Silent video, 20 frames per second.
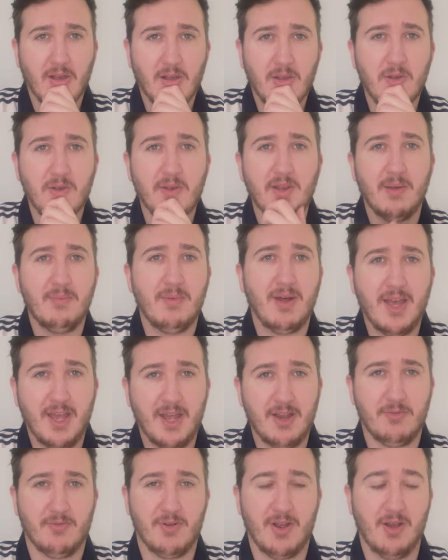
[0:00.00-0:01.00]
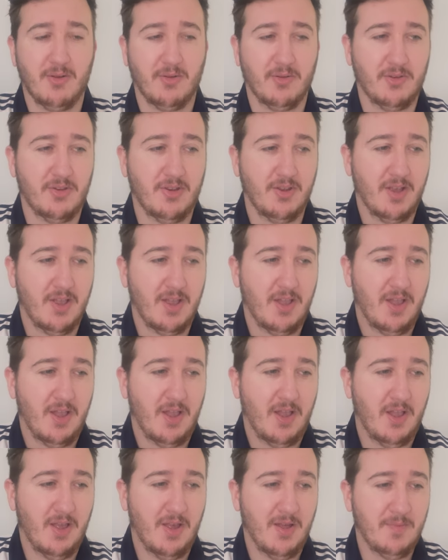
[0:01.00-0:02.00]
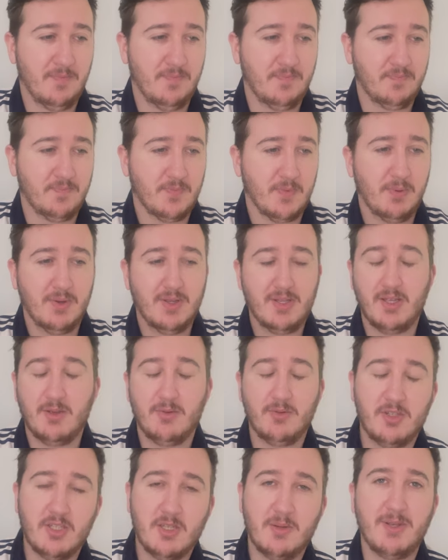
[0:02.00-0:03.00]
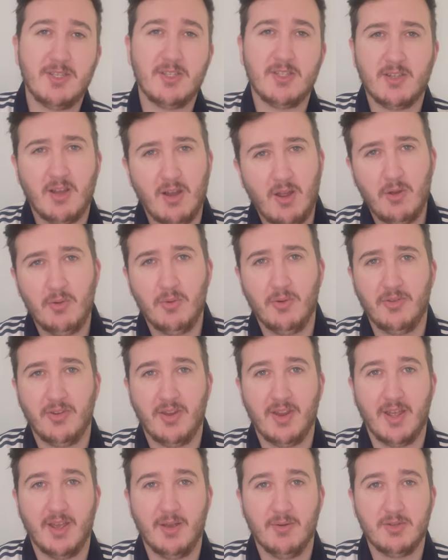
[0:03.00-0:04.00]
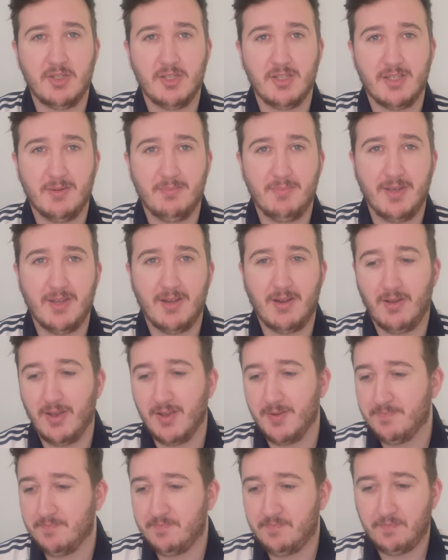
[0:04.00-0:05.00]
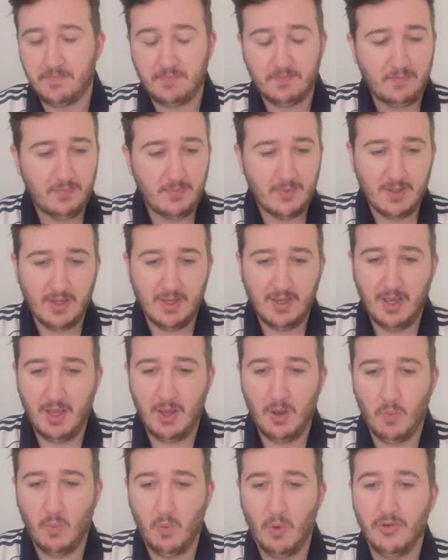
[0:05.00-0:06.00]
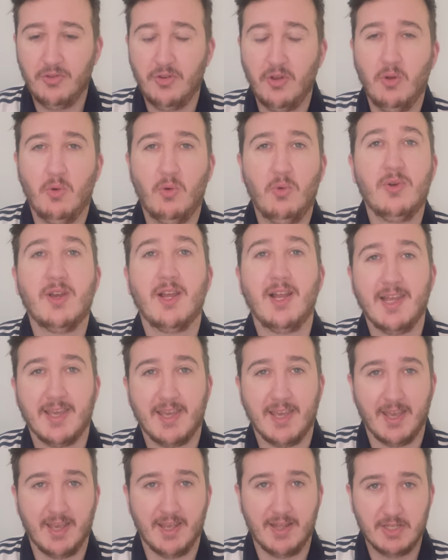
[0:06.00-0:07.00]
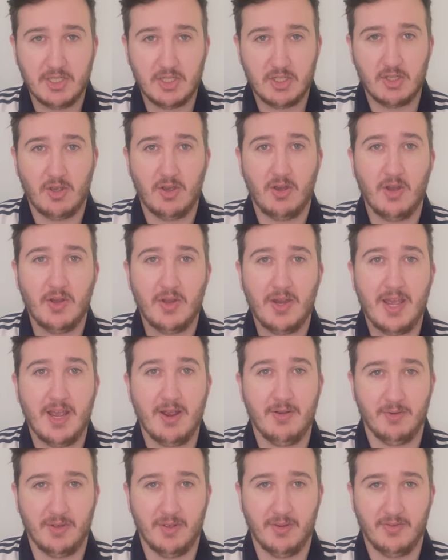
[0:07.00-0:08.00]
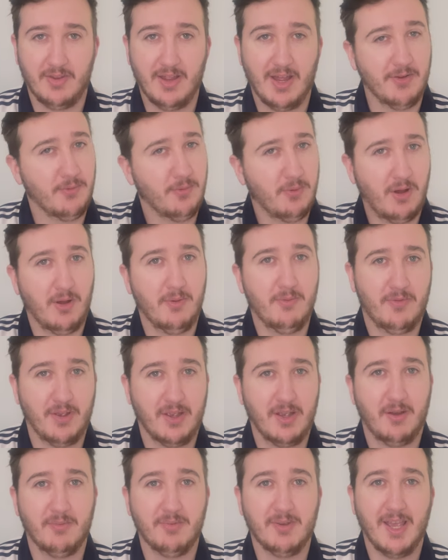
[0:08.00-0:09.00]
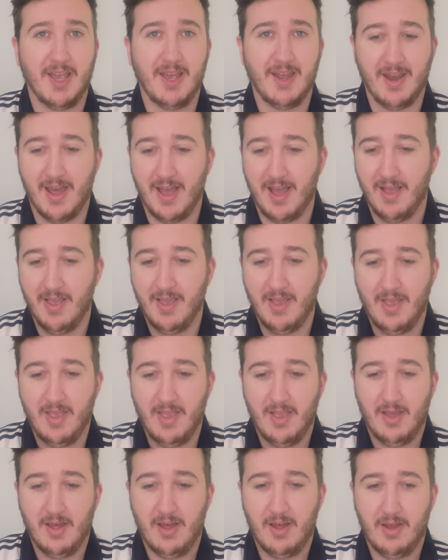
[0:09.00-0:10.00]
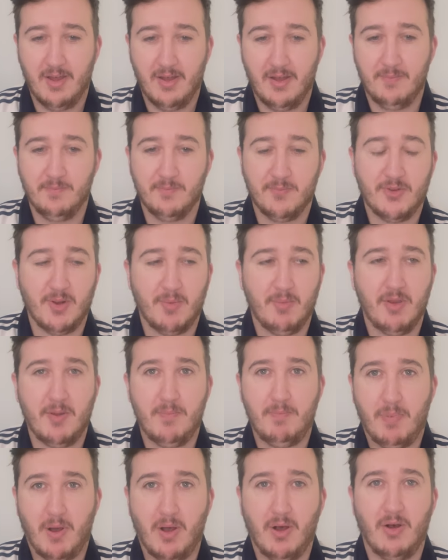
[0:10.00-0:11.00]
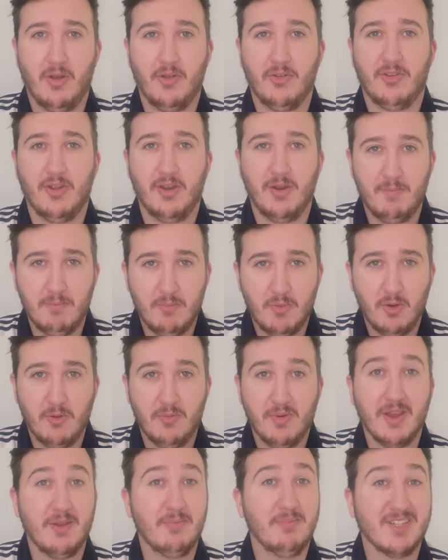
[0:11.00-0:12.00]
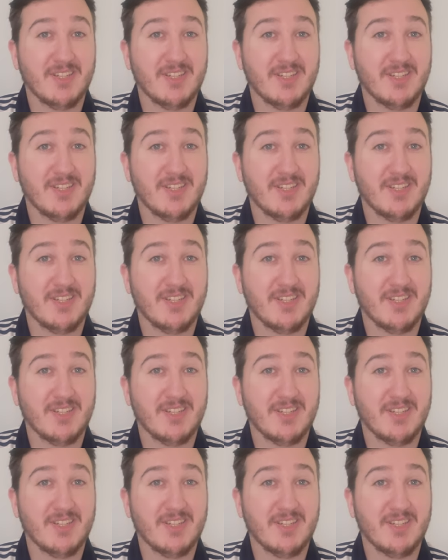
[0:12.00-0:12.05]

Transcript: couldn't get my head around. It was just a bit slow, wasn't it? It was just a bit like, wasn't all clicking in certain areas. That's what I think I'm getting at. Some of the passing and movement and the